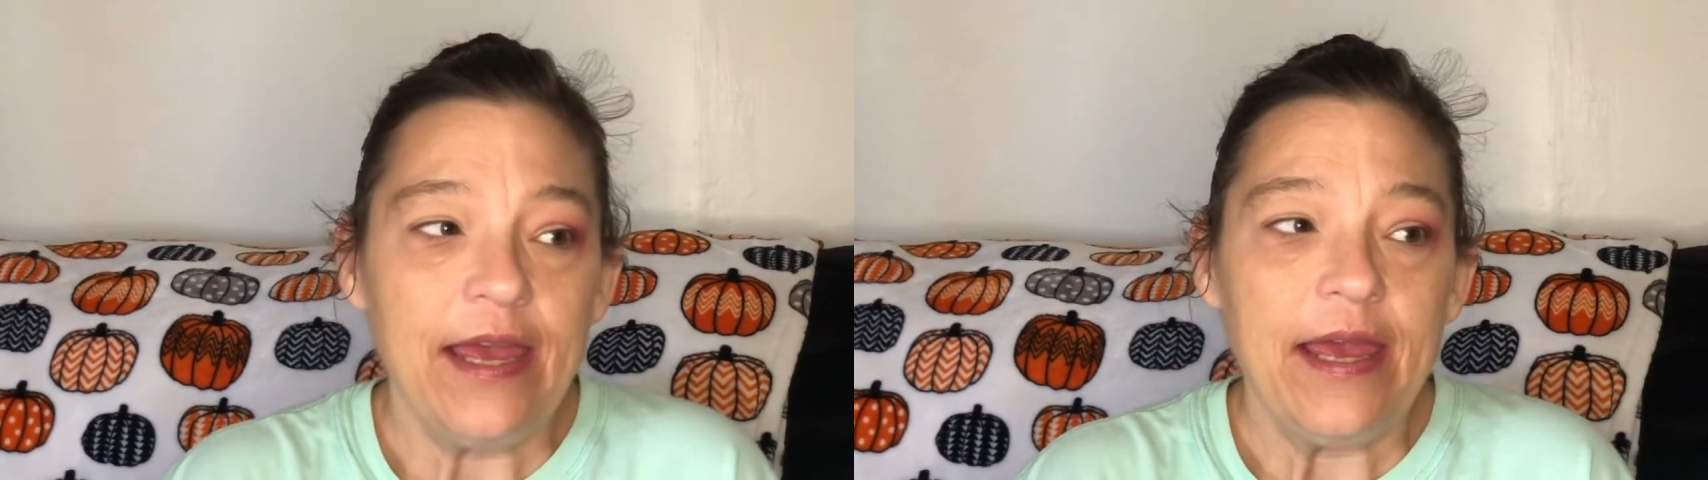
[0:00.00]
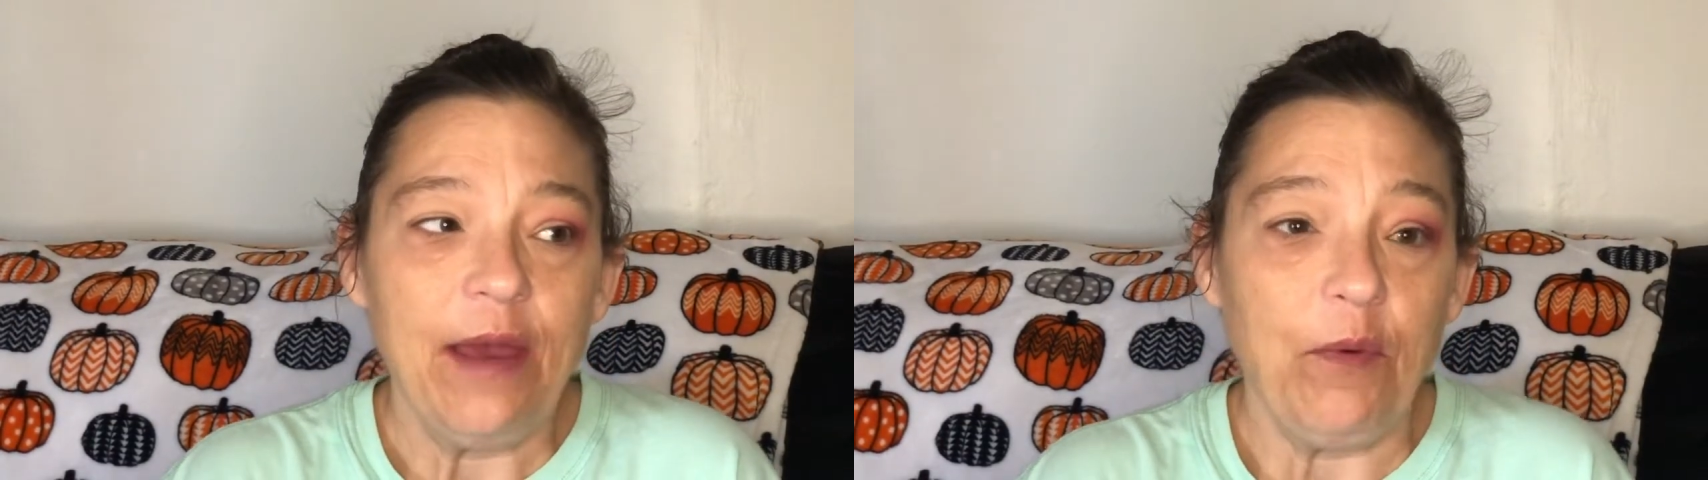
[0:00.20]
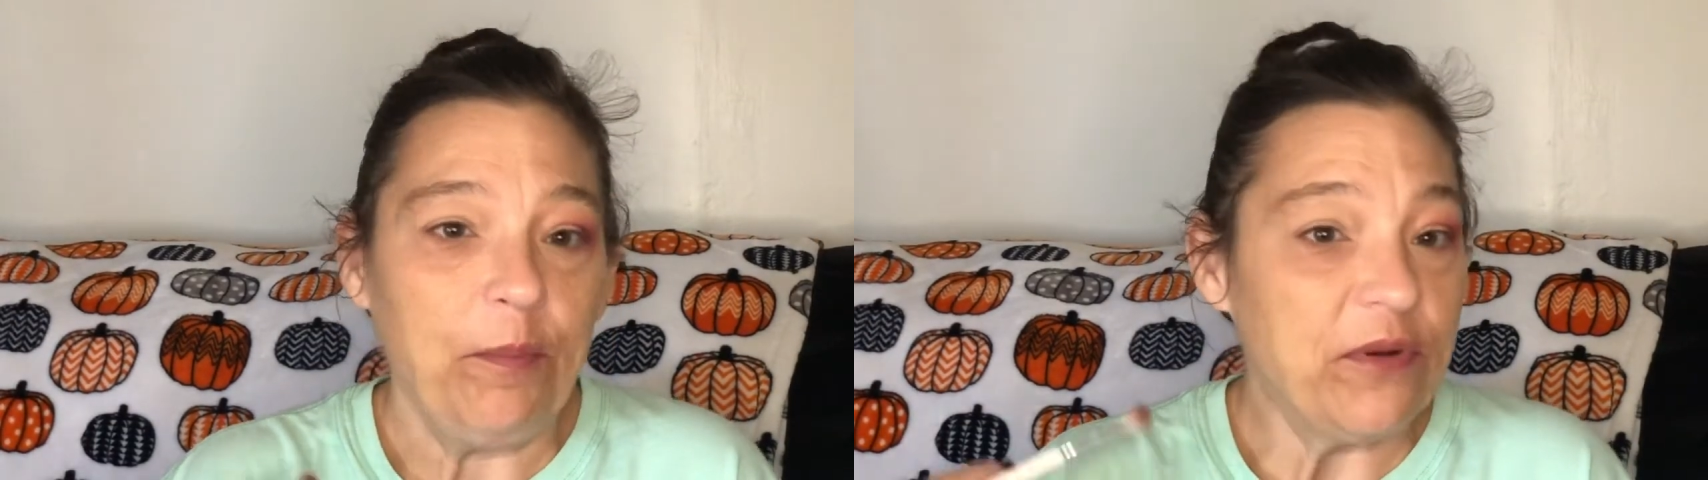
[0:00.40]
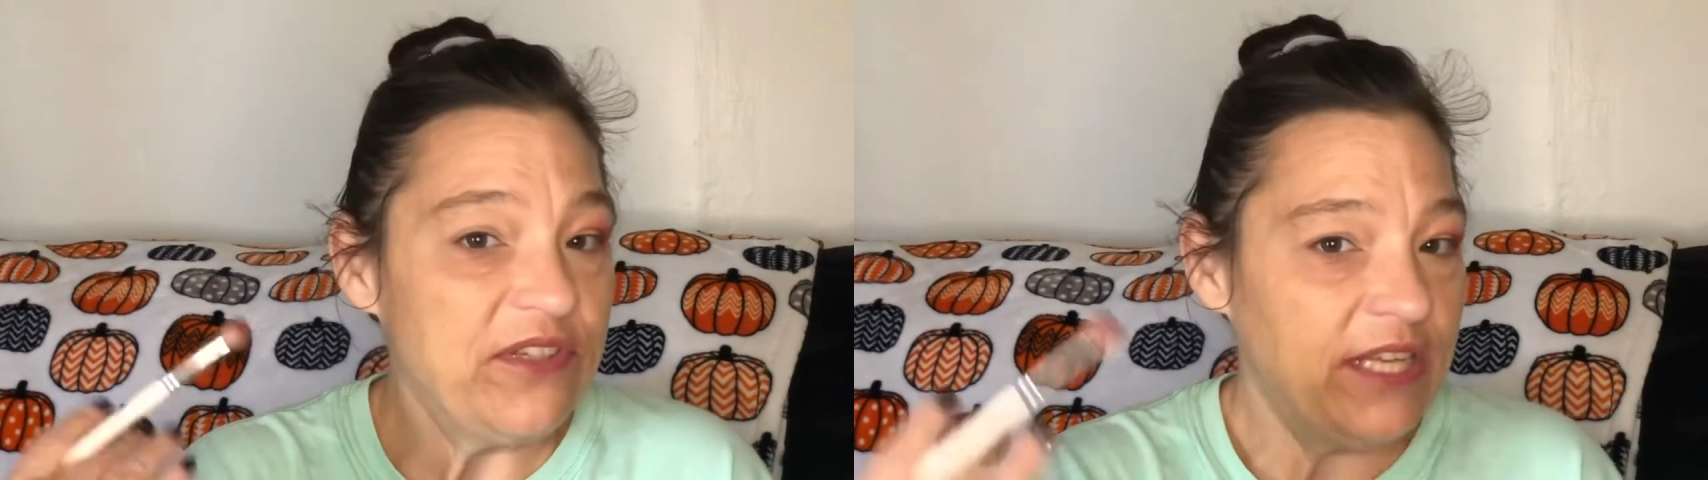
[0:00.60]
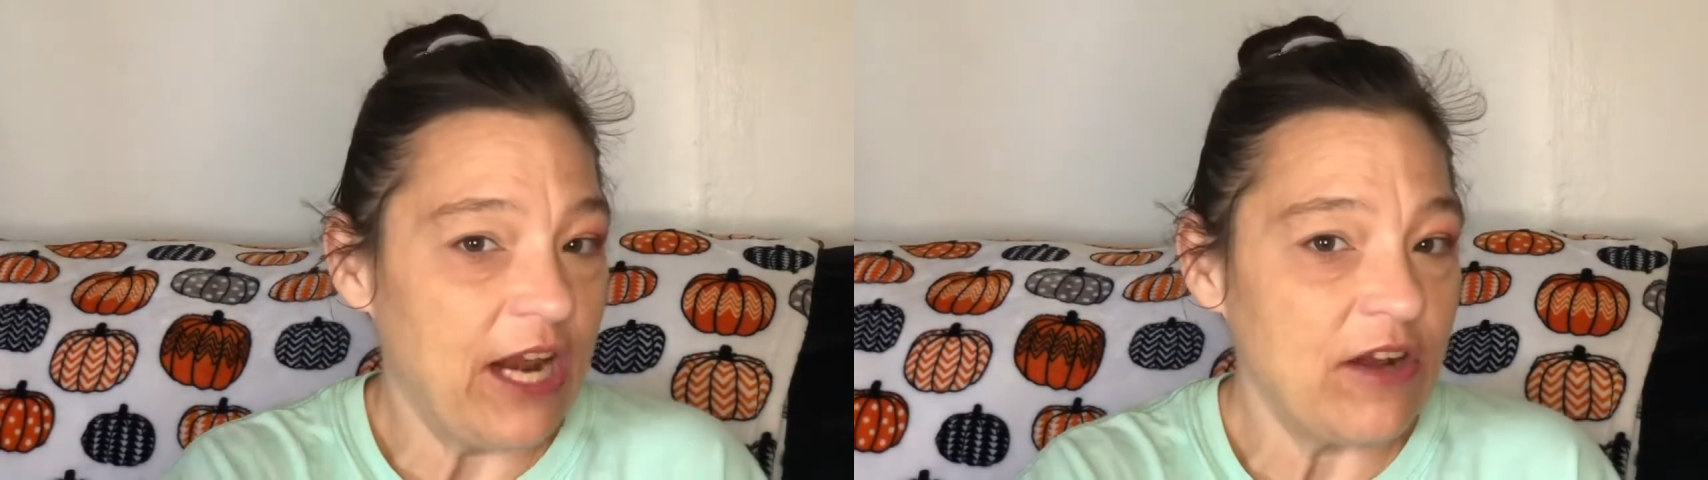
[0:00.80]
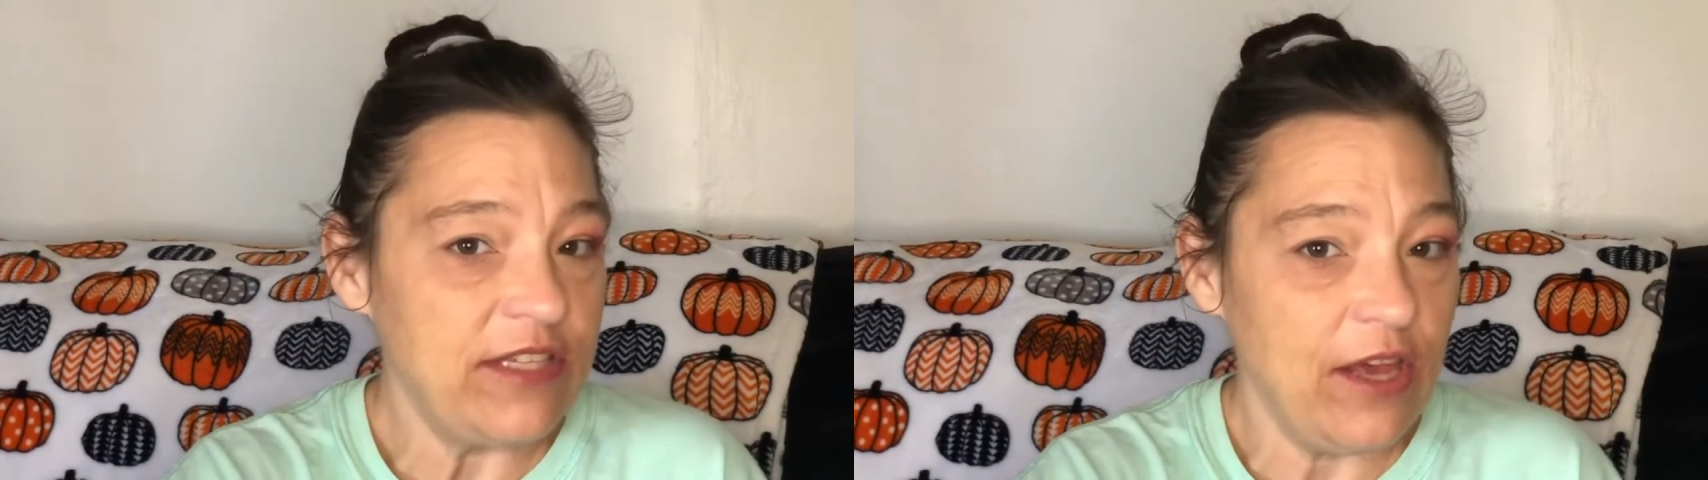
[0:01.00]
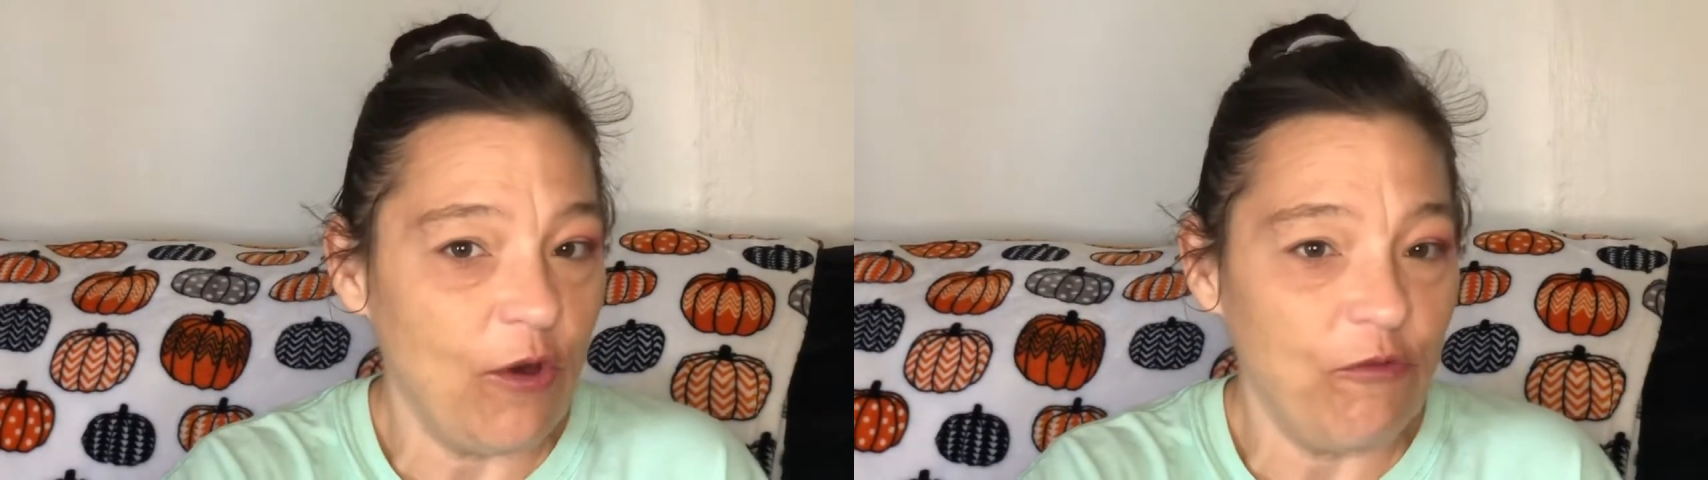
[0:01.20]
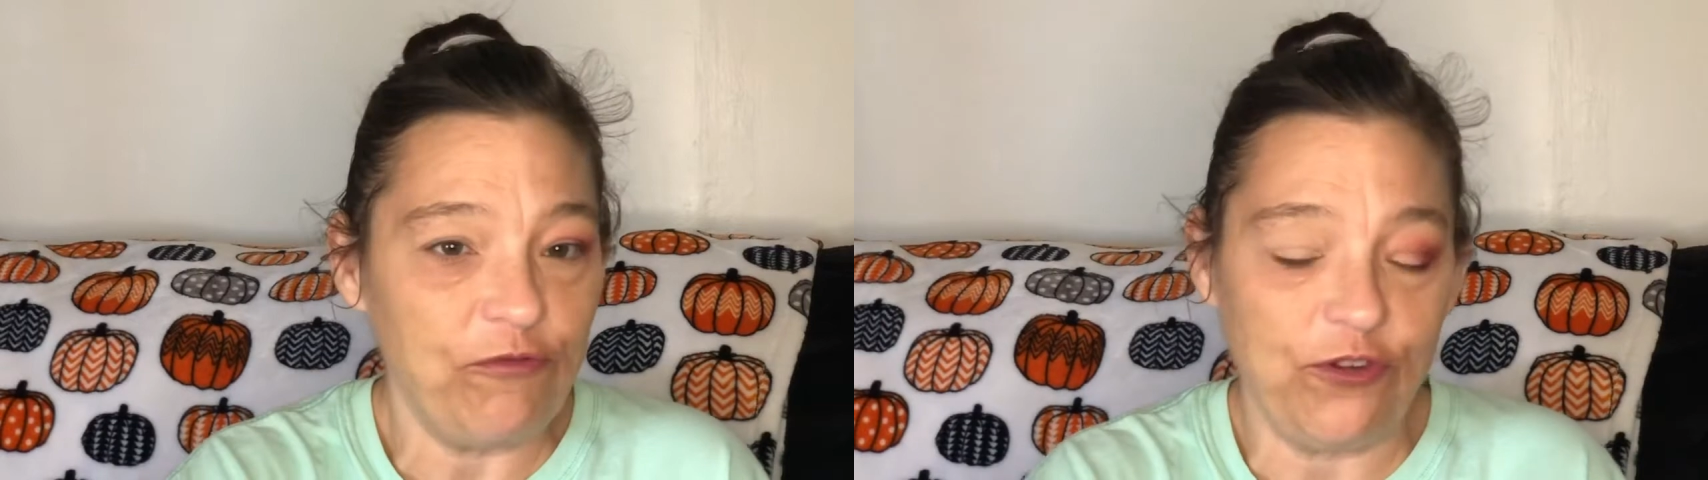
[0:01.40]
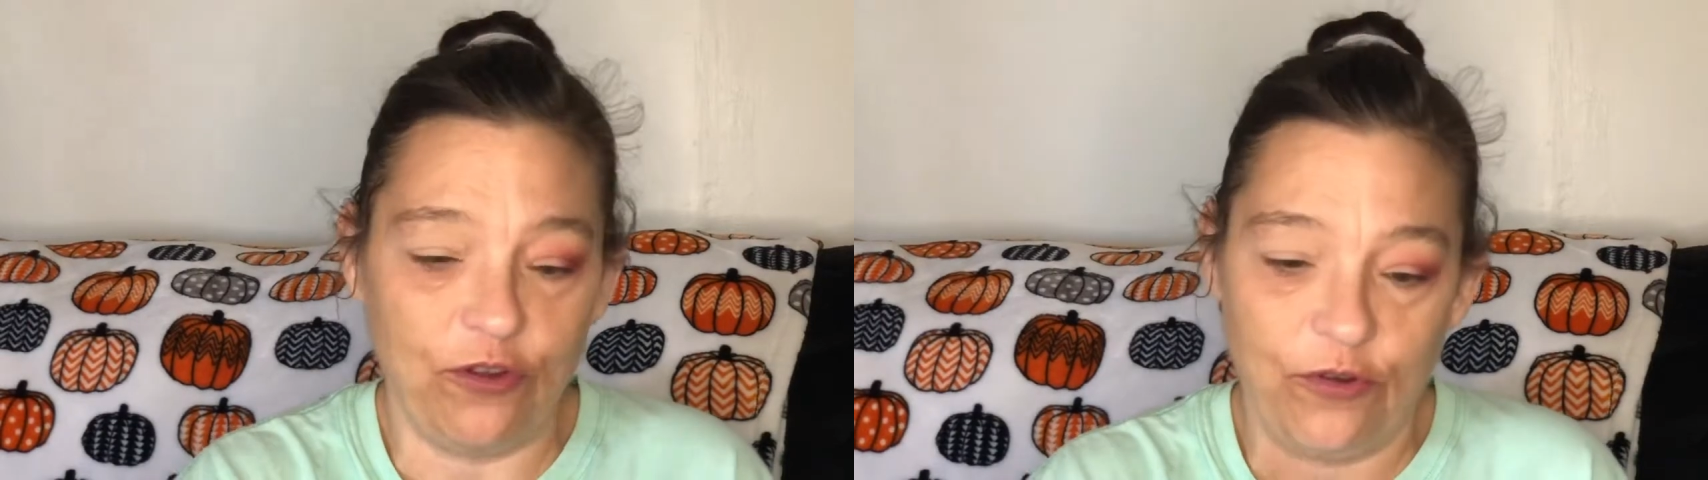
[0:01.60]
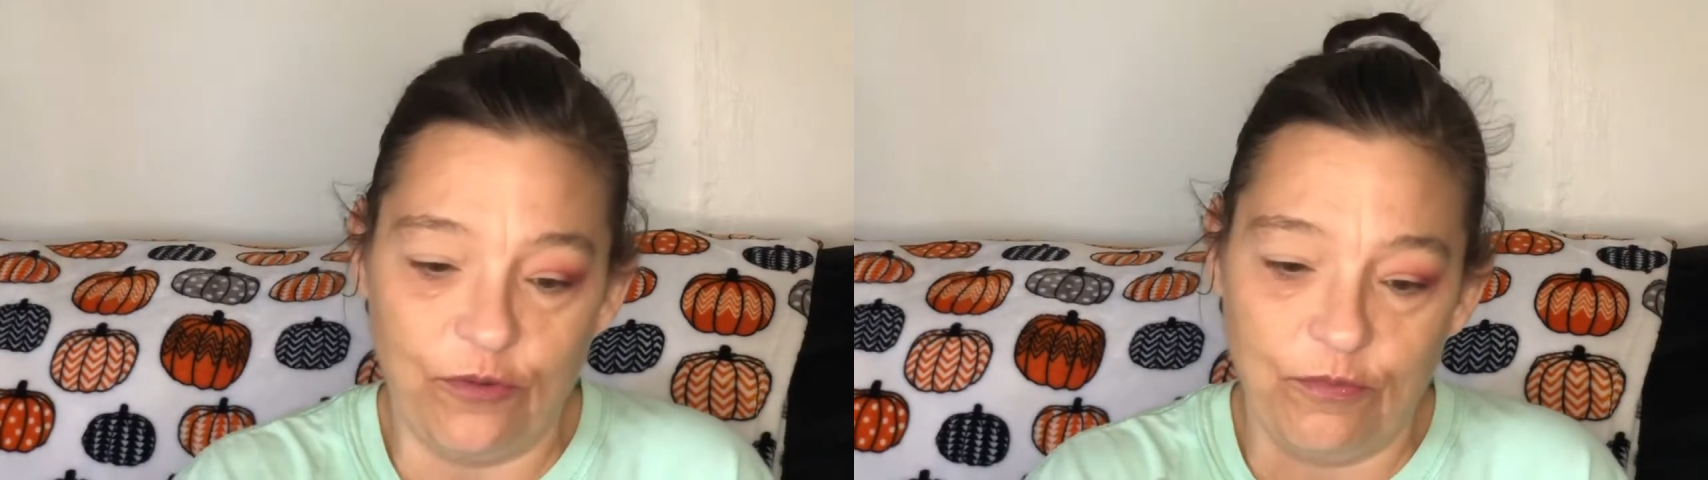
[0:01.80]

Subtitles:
and we present ourselves to,